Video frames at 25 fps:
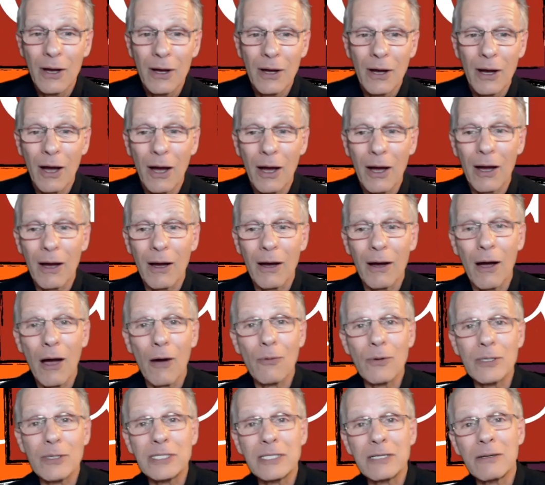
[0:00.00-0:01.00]

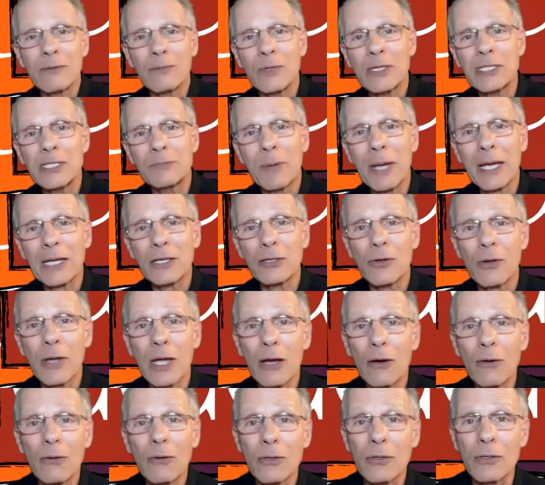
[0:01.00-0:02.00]
always respect your
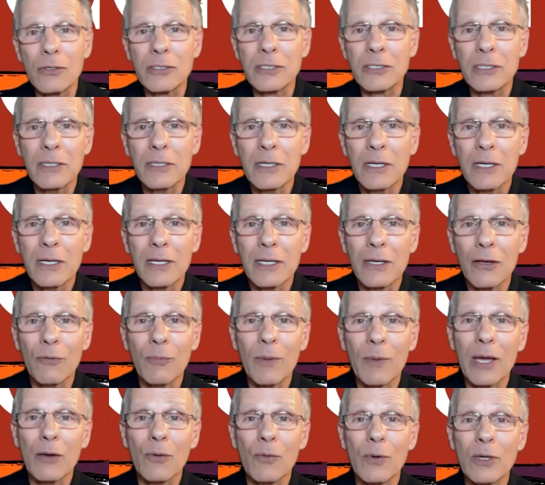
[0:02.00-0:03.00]
elders. No
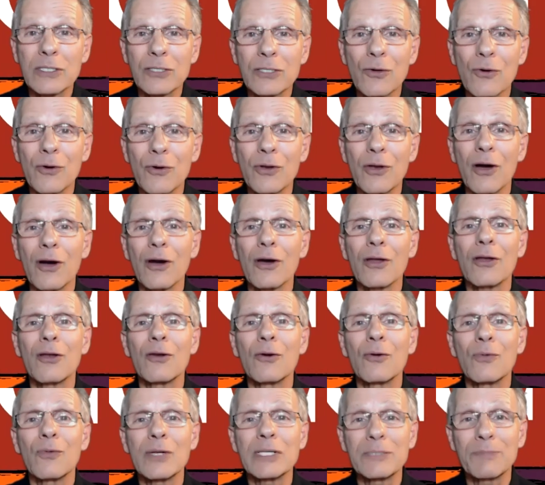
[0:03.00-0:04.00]
matter what's going on,
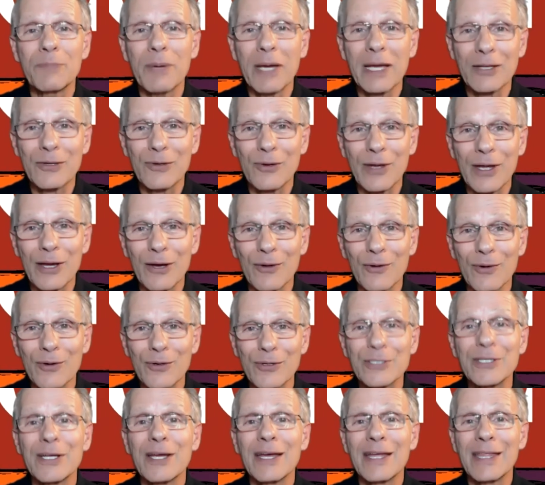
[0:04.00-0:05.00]
respect your
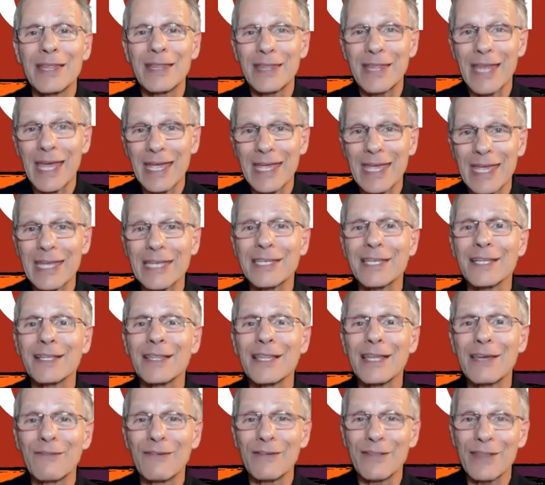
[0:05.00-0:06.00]
elders. They get to
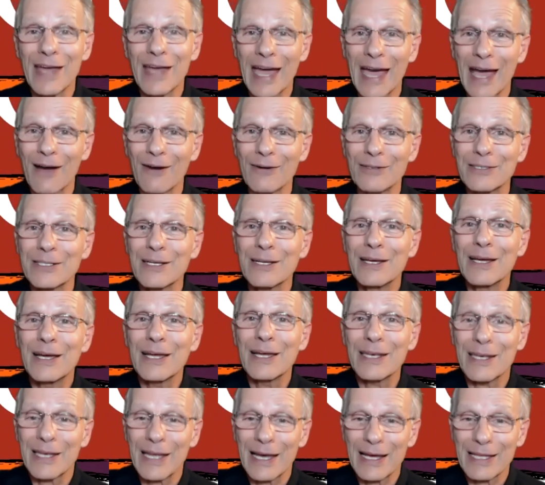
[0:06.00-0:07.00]
live in the house,
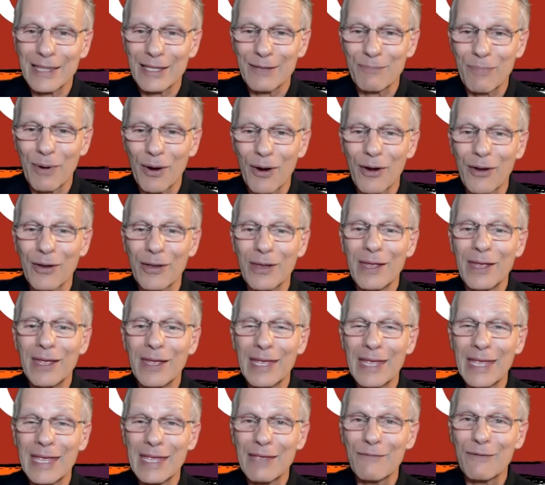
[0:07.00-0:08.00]
not in the barn,
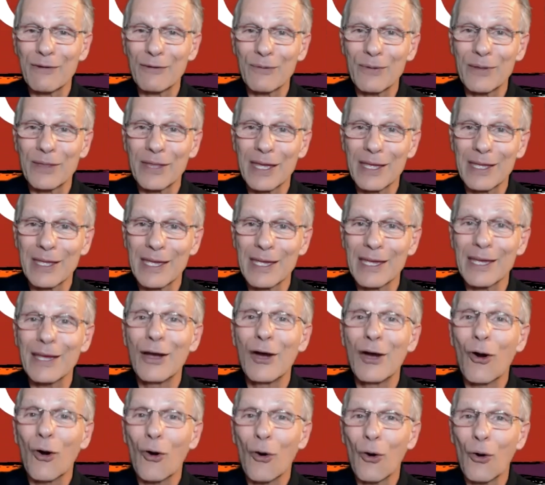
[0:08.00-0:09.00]
even when they get
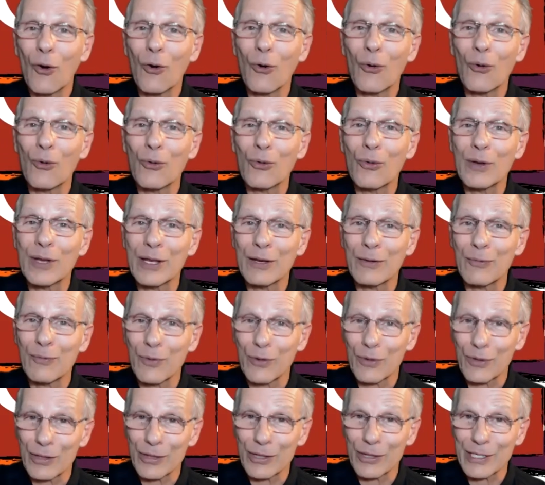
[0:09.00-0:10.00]
old and
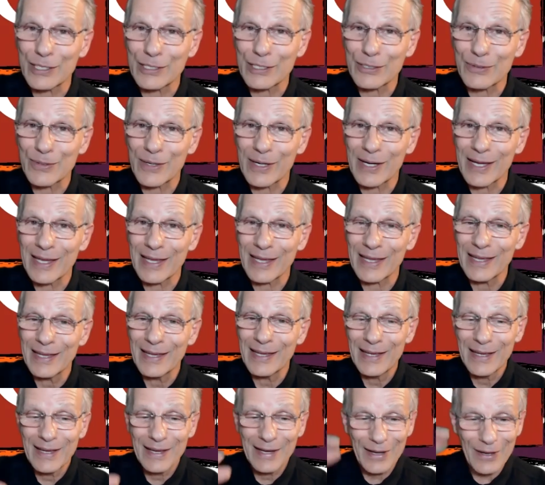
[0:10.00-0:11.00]
worthless, right?
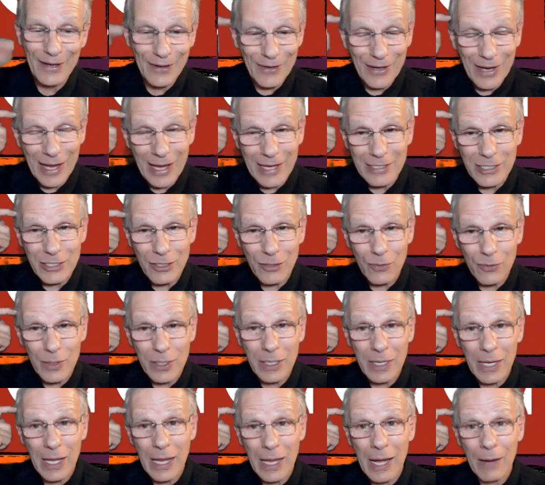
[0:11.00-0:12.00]
Okay, so
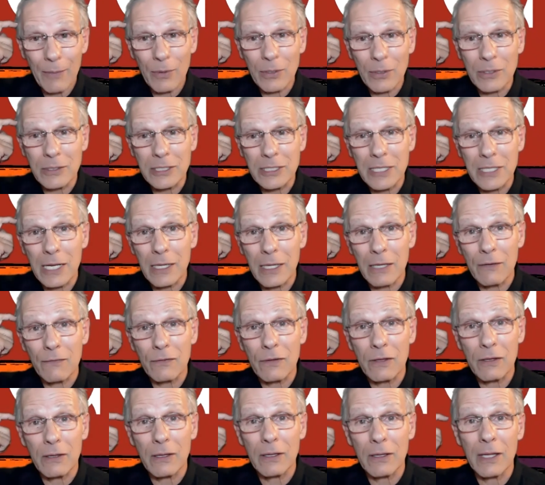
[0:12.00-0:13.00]
one day I'm going to stay
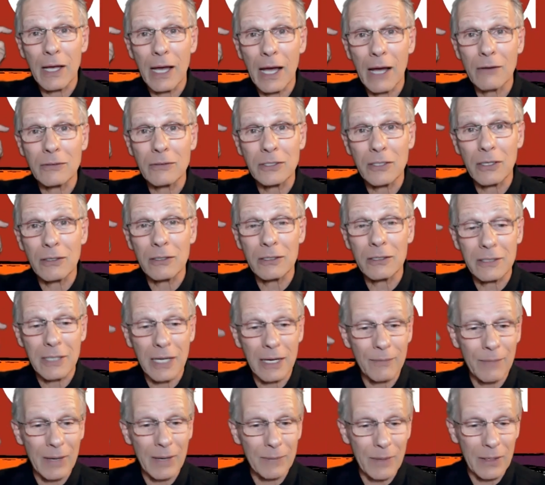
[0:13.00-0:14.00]
living in the house all the
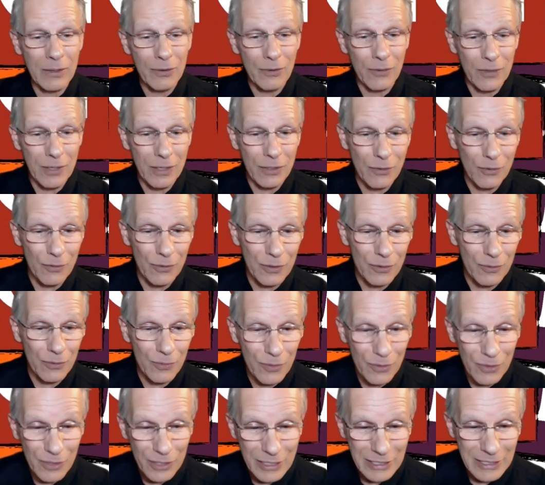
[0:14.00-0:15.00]
time. I'm not going to get old and
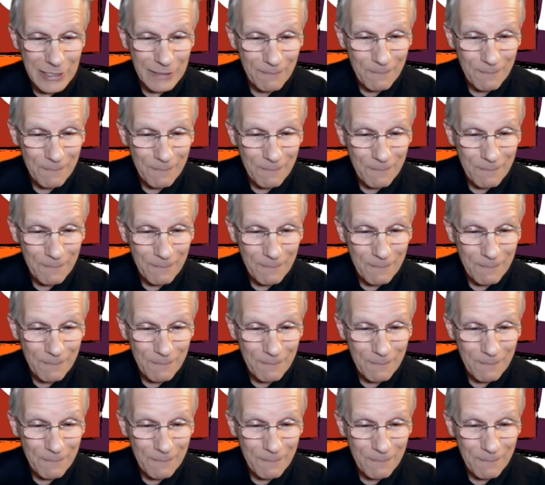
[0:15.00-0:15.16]
worthless.